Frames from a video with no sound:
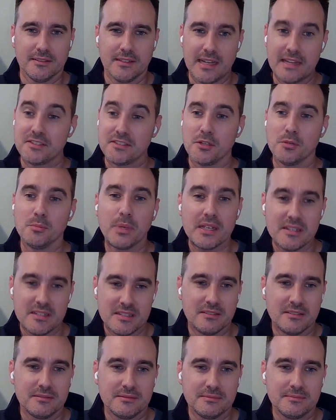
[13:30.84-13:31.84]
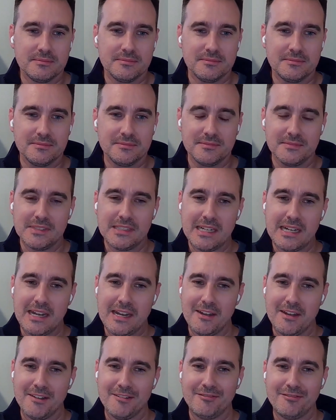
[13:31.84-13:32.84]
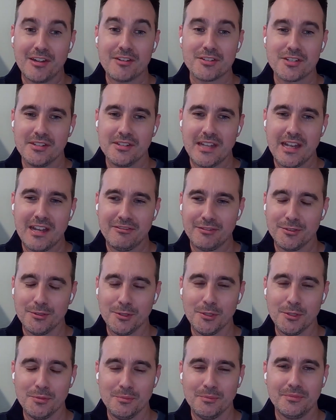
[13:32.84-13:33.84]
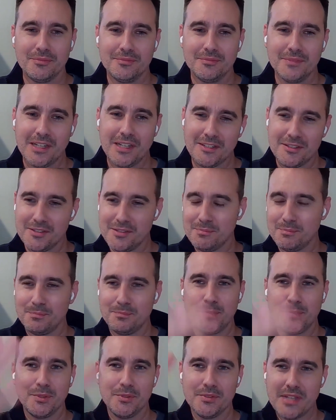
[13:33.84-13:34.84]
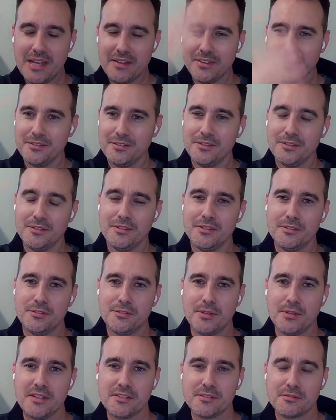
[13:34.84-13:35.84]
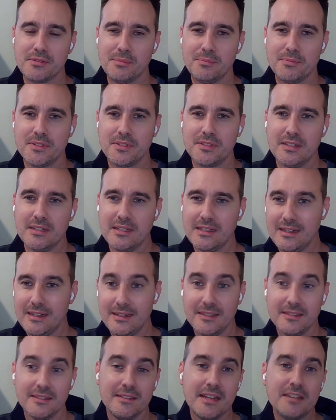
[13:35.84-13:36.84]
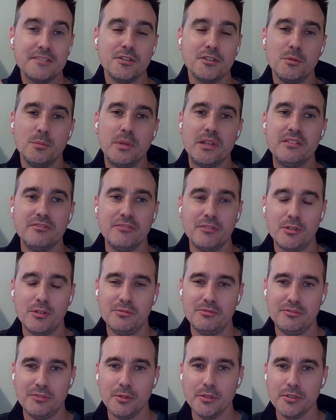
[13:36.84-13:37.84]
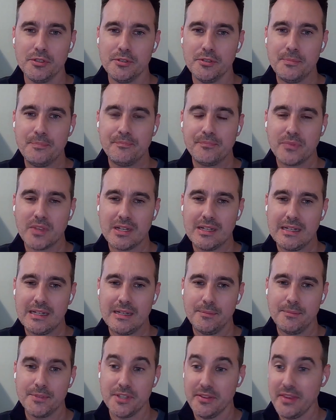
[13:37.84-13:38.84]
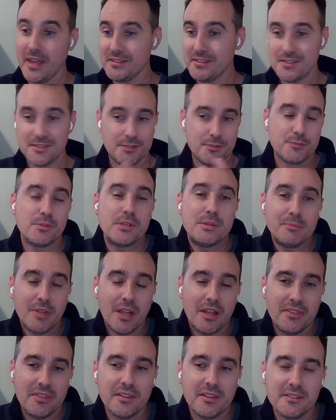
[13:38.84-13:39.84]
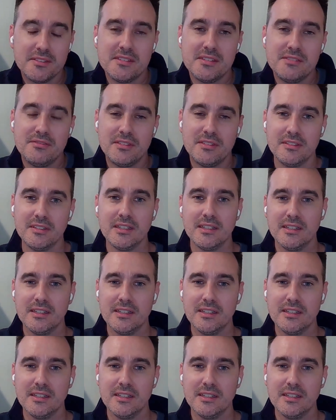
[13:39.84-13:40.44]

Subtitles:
SOP function now for Loom, and it just pulls out the transcript in an SOP form for you. So that's streamlined things even